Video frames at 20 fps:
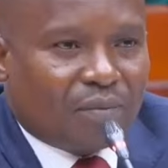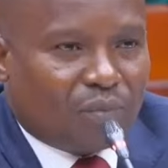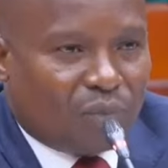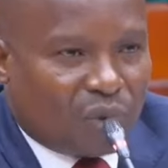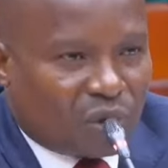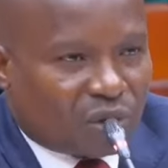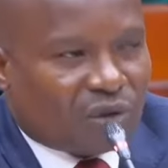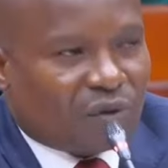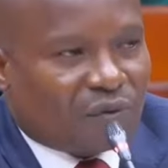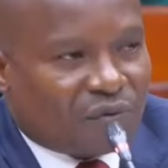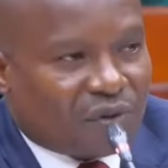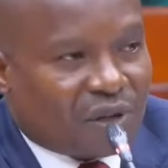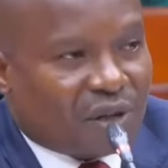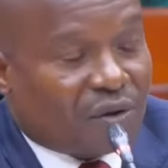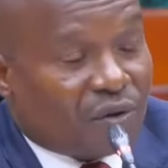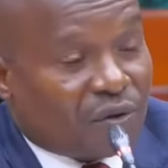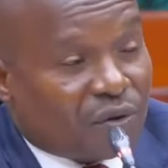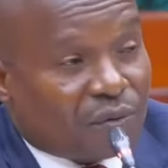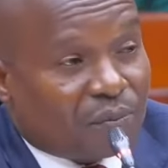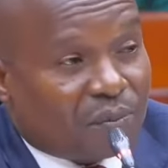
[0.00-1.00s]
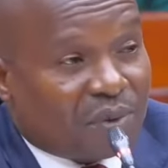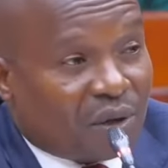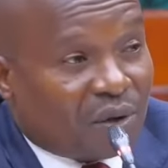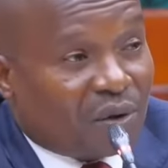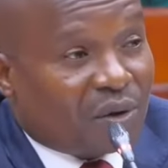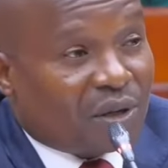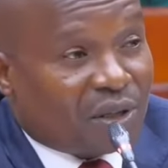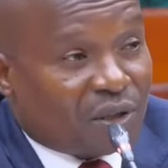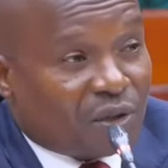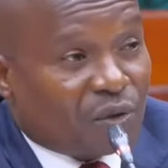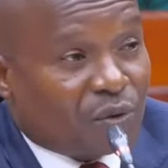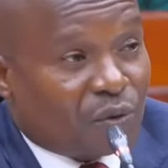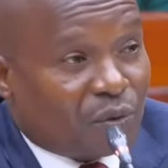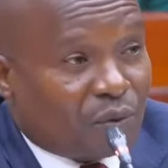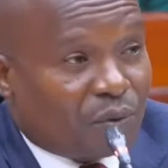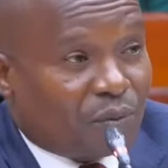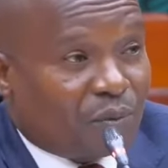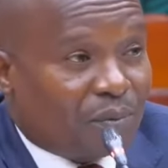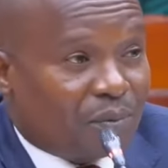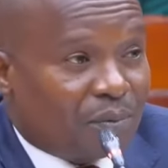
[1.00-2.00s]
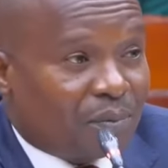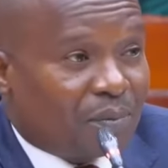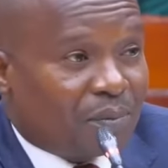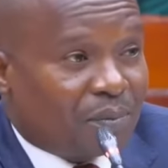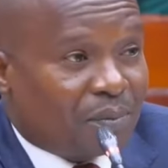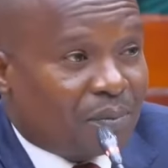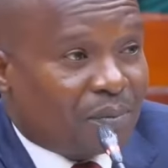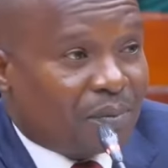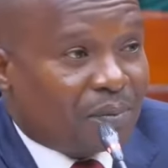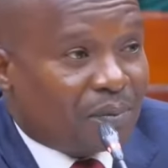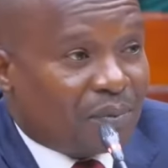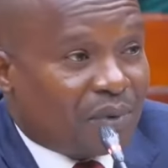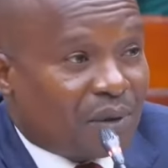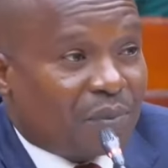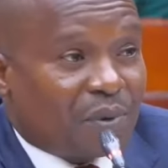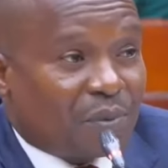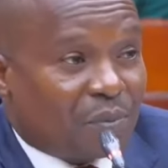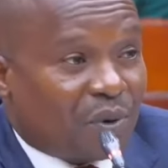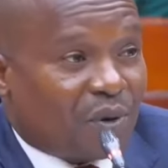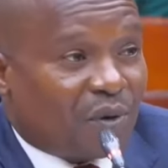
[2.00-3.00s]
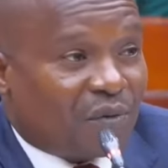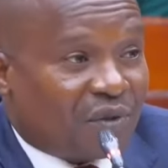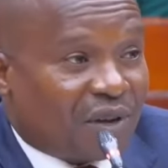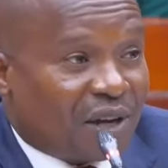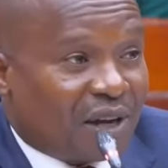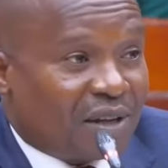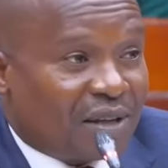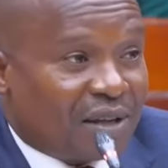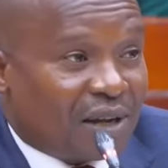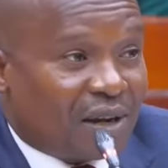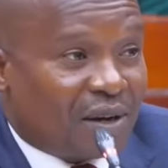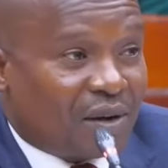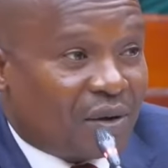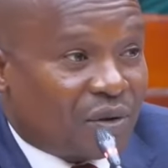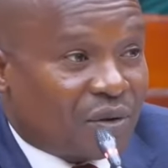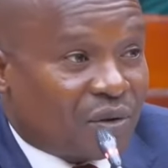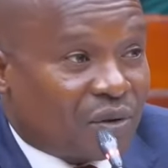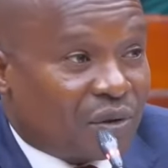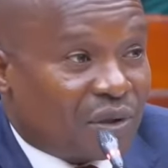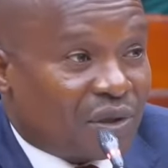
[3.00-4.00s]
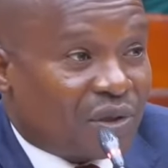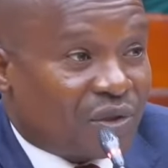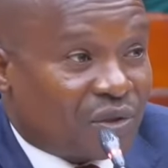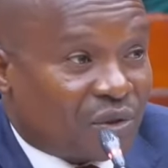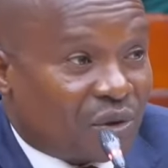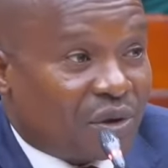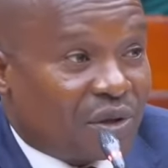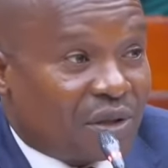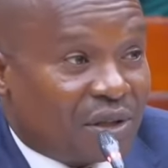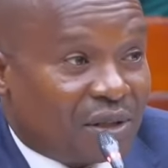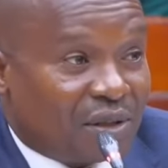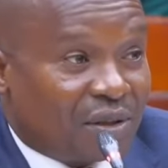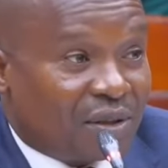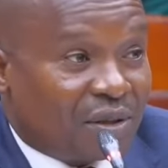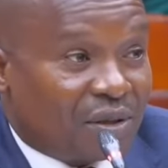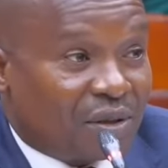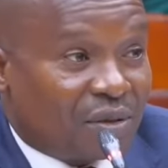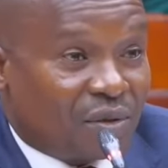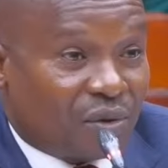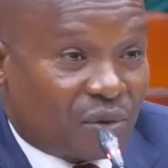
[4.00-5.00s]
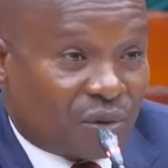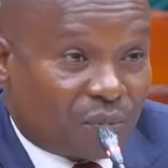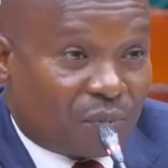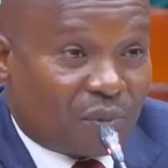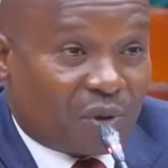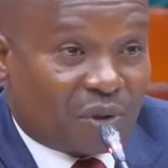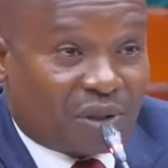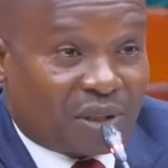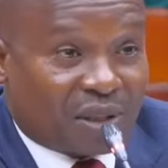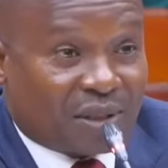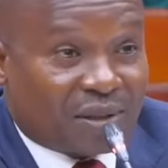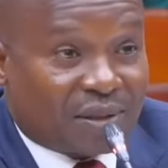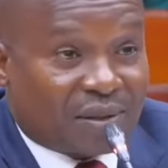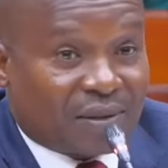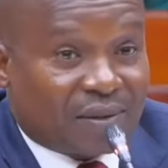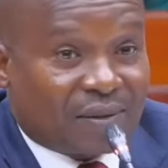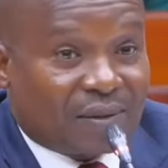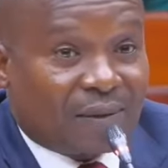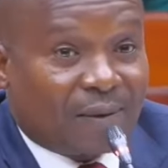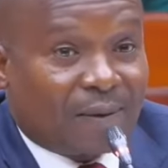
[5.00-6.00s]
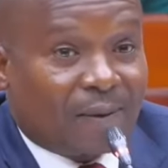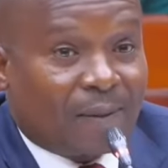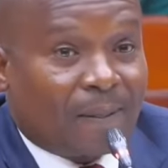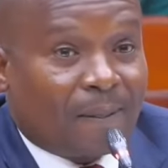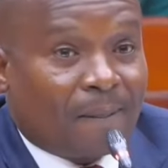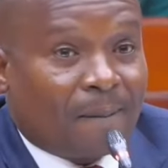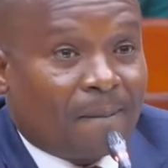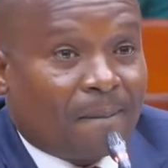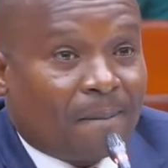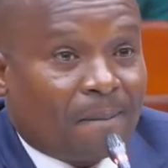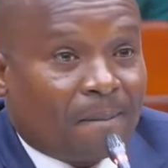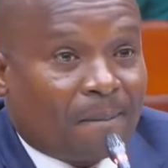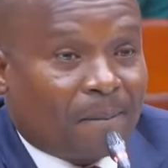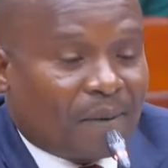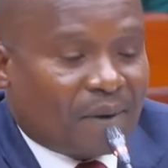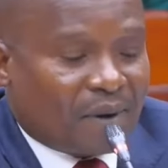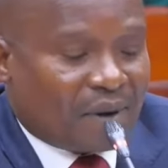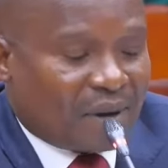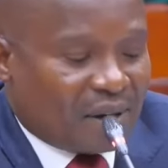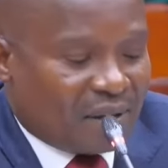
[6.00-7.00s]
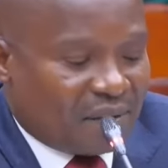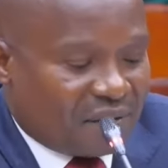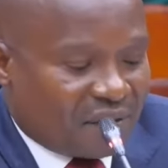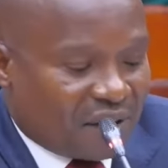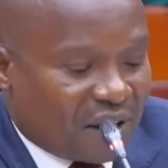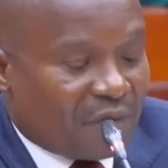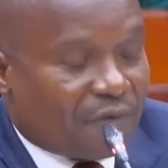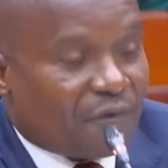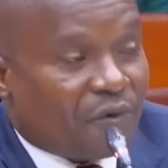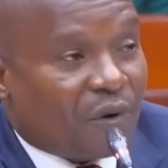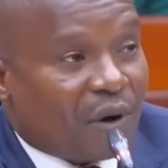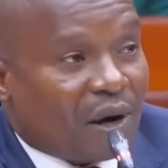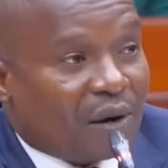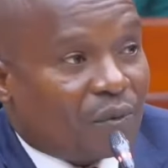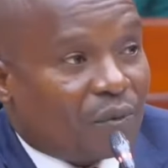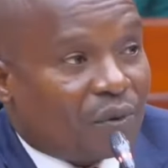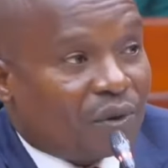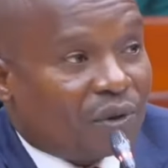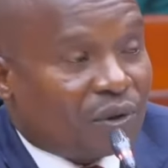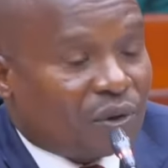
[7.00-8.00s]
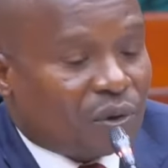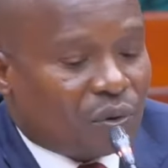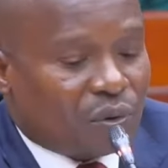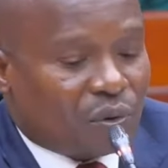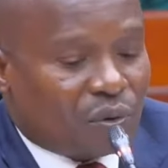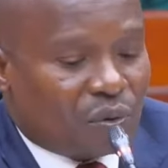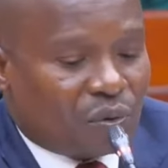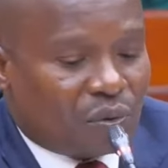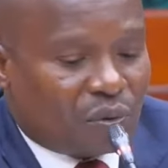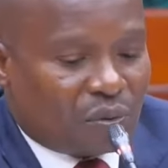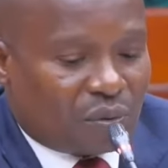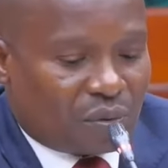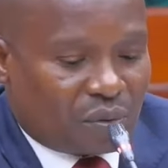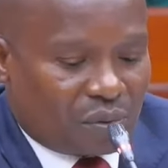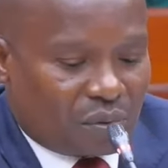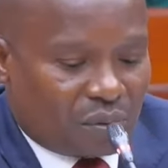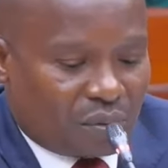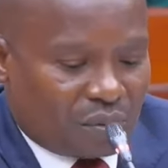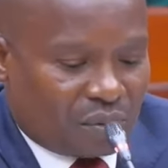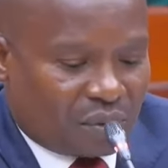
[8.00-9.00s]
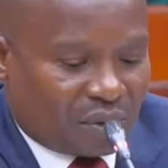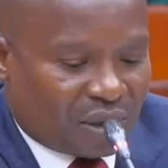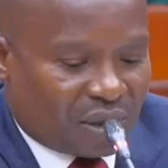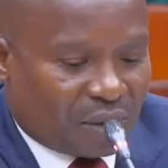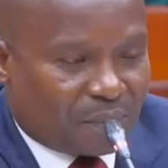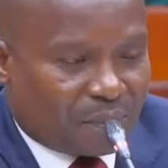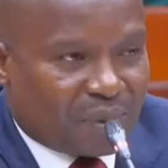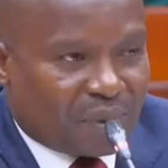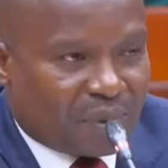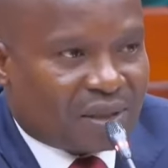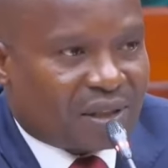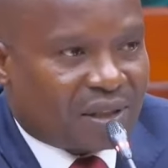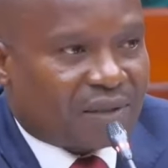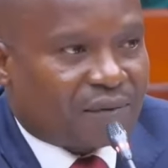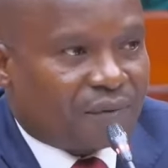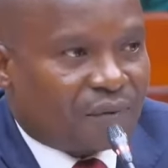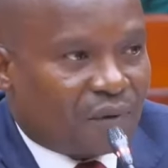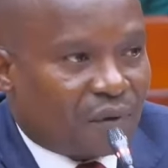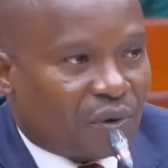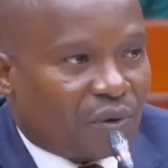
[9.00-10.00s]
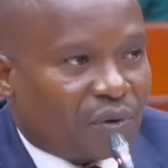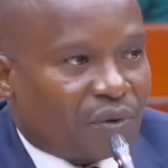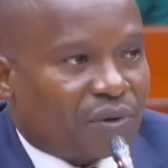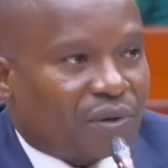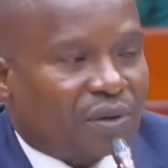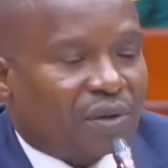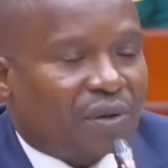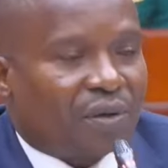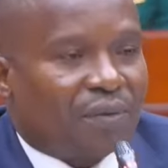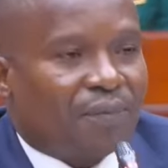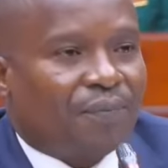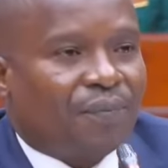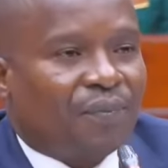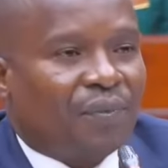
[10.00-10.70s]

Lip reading: motor vehicles belonging to the people of Kenya also destroyed in those protests. Therefore, I want to submit as follows,